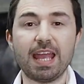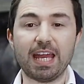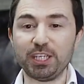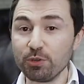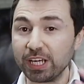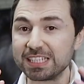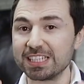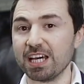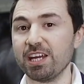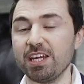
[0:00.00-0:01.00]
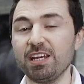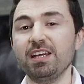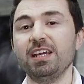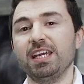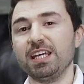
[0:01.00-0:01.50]
and you can study
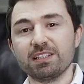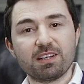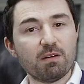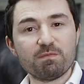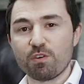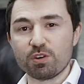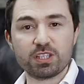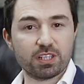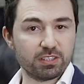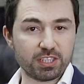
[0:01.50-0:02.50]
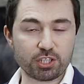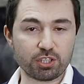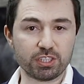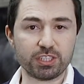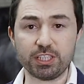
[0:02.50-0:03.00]
in comfort
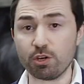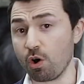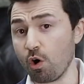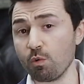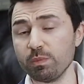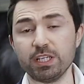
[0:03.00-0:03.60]
conditions, in your home,